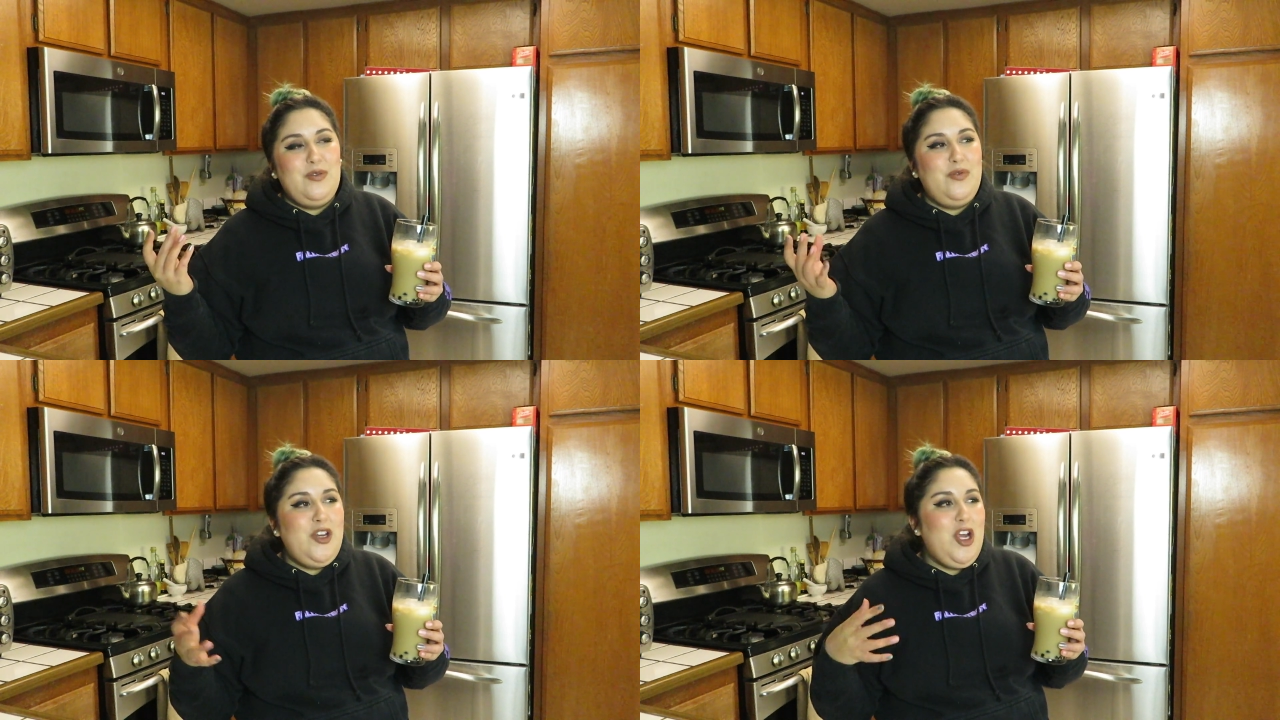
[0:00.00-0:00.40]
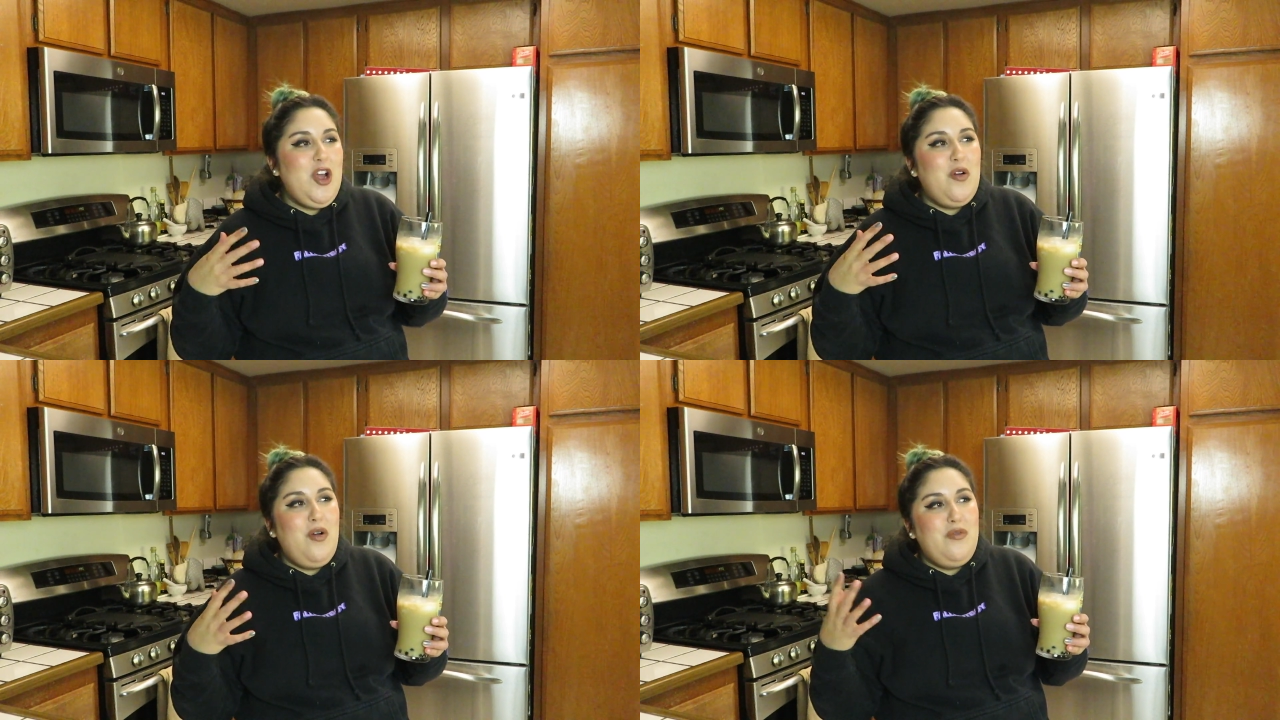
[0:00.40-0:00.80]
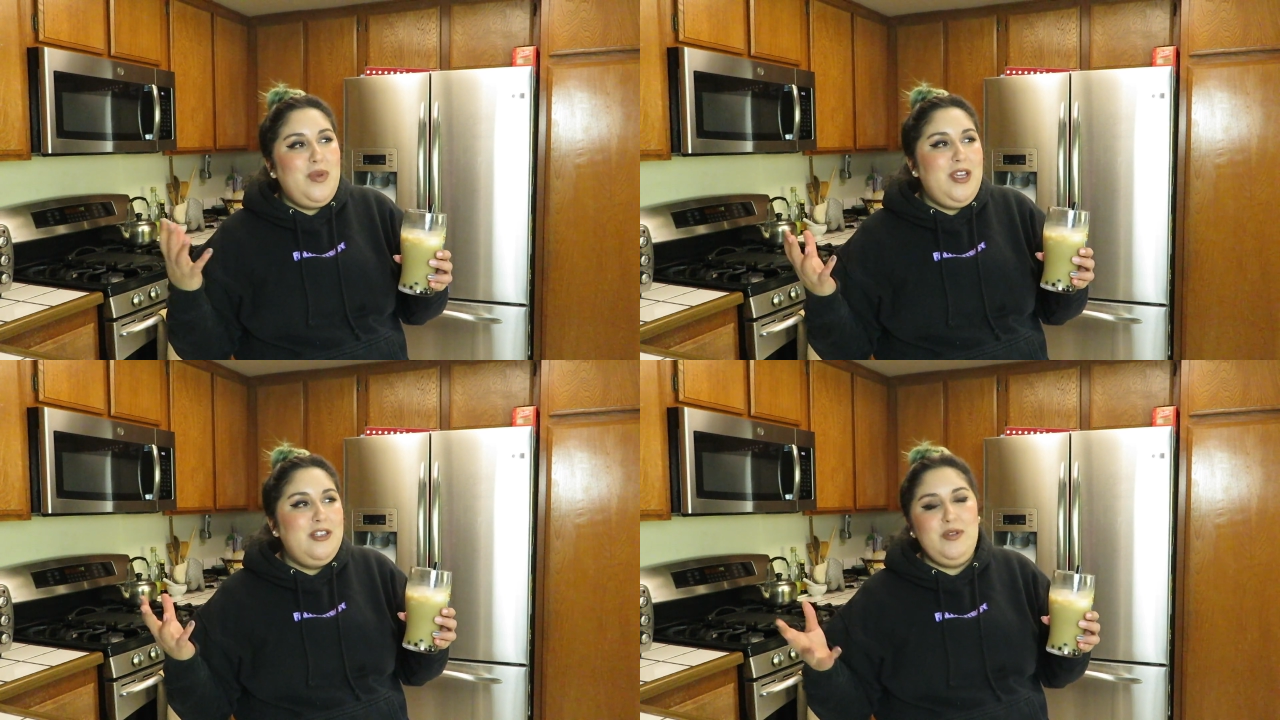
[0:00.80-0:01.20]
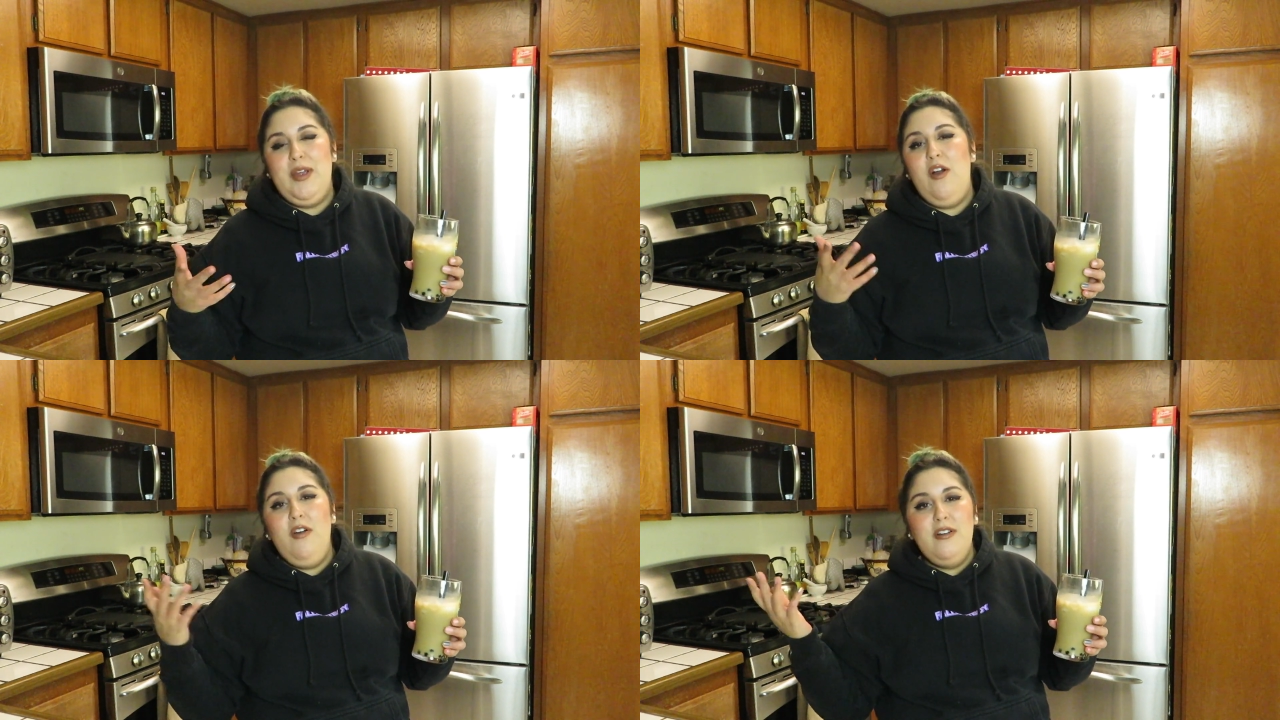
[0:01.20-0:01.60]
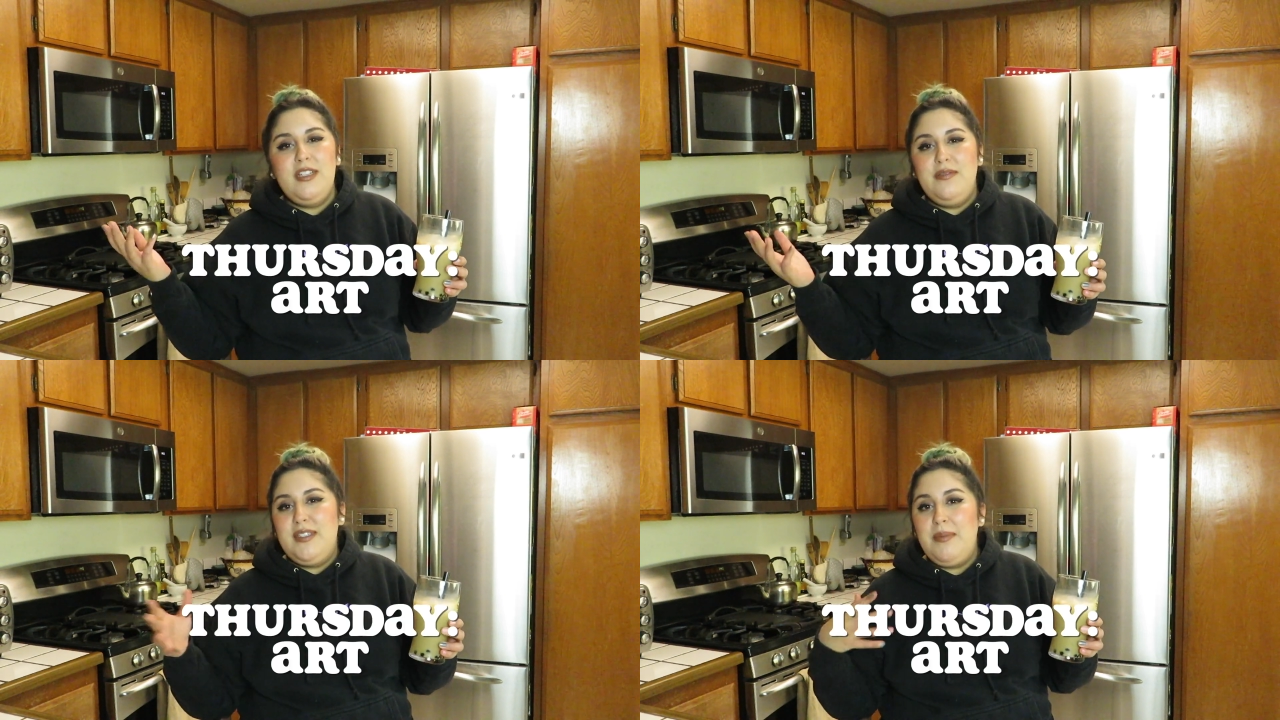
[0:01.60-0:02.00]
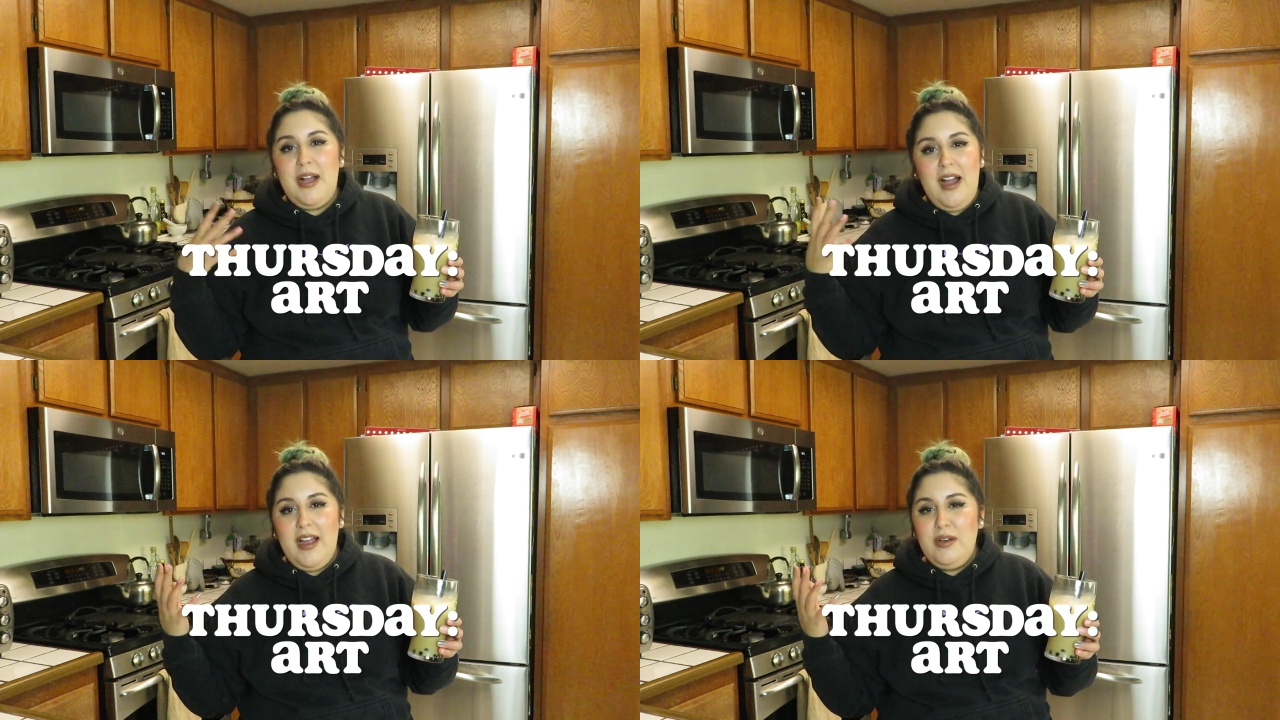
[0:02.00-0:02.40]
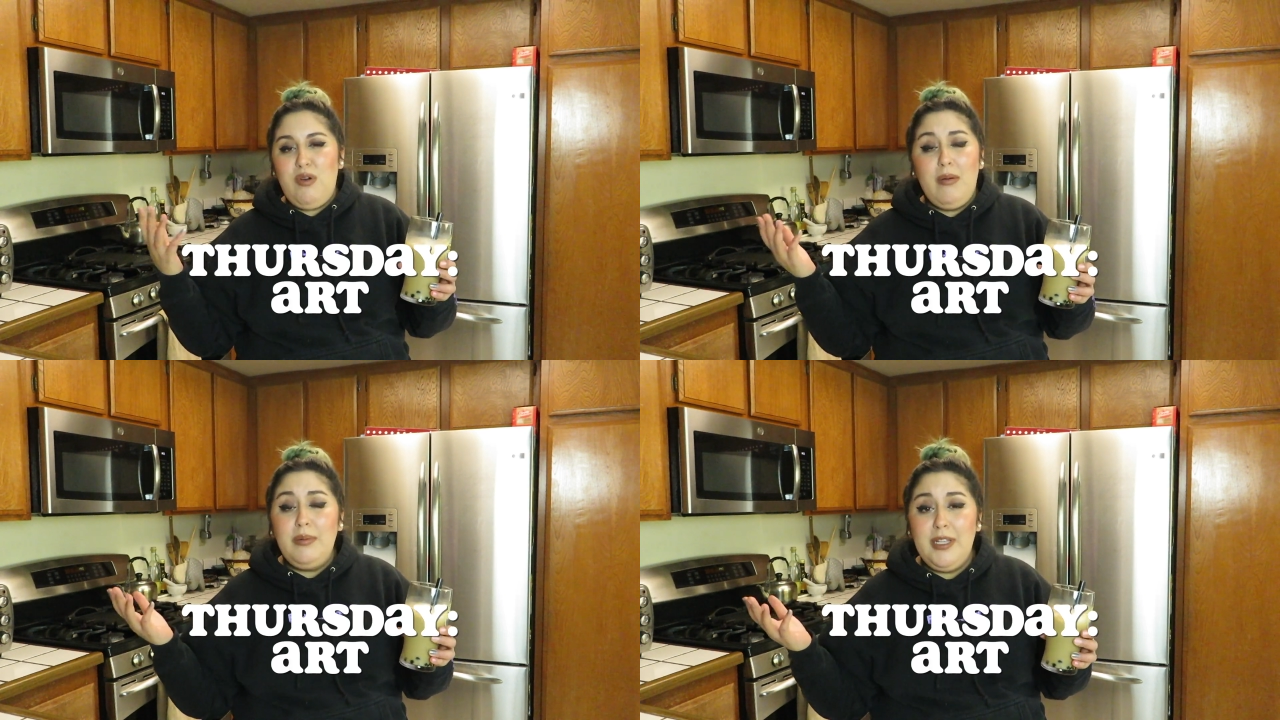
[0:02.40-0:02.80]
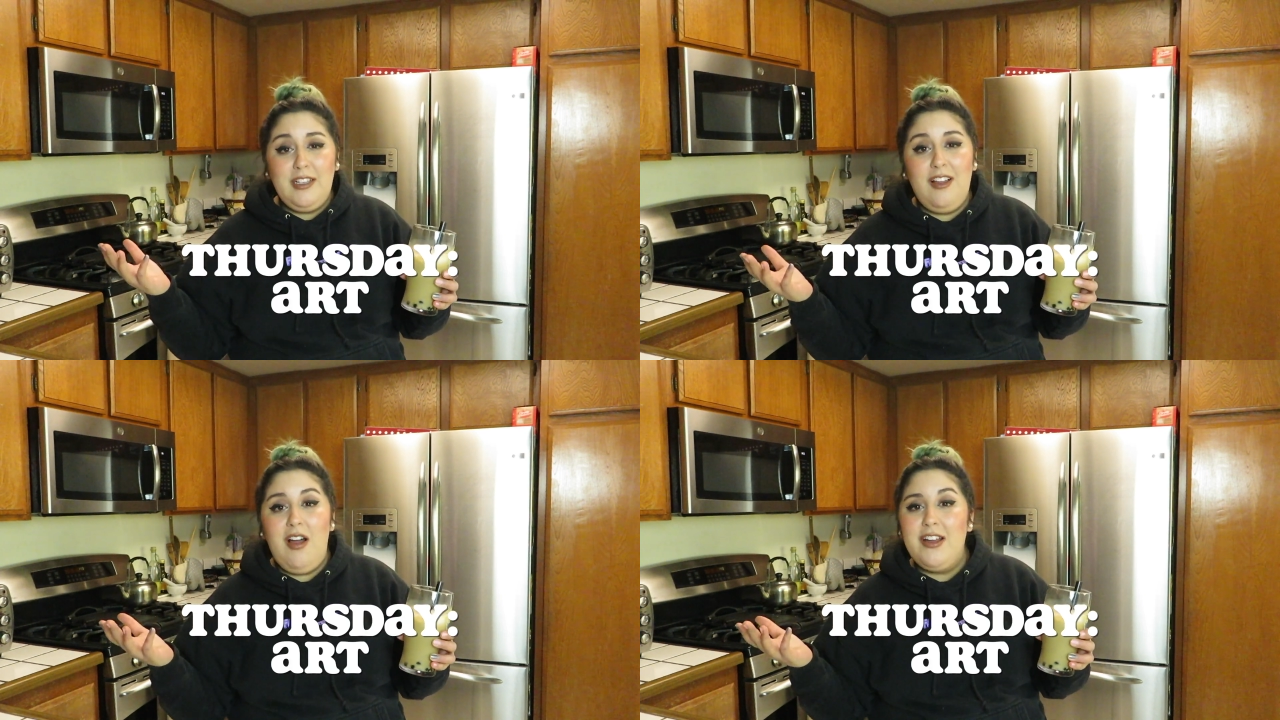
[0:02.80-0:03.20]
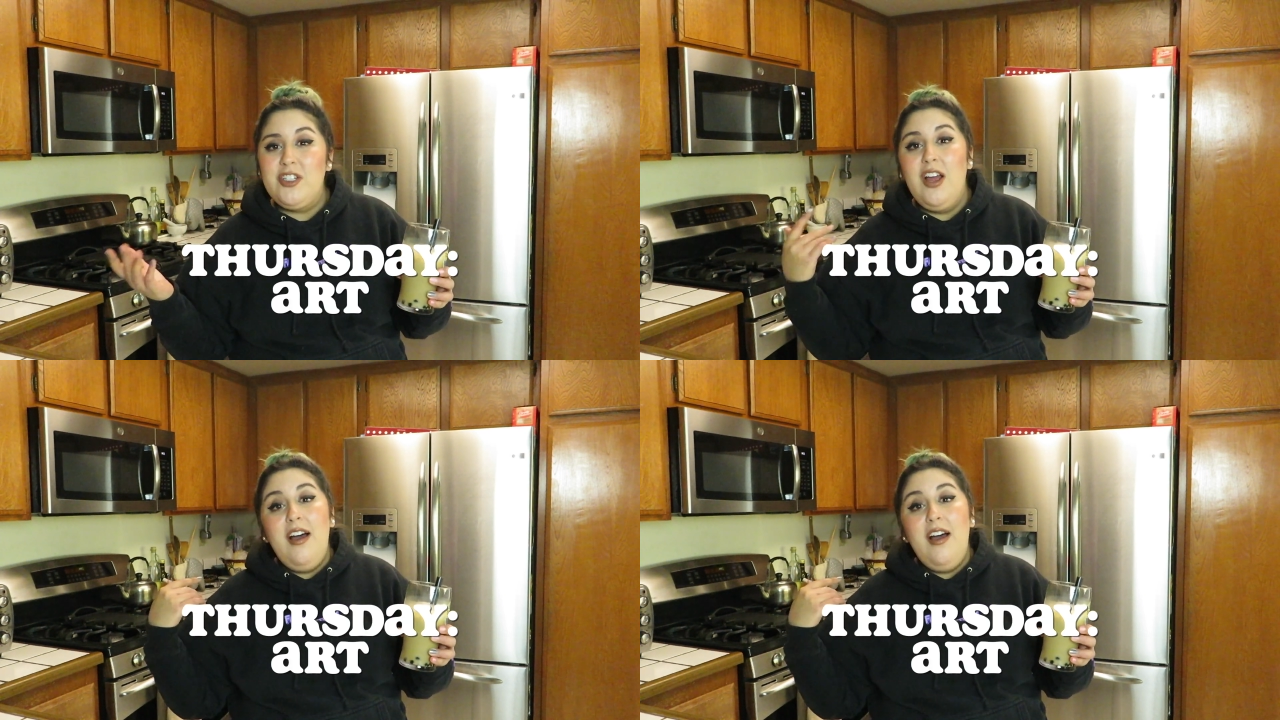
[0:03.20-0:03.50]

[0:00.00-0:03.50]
video of me doing art of some kind, probably collage,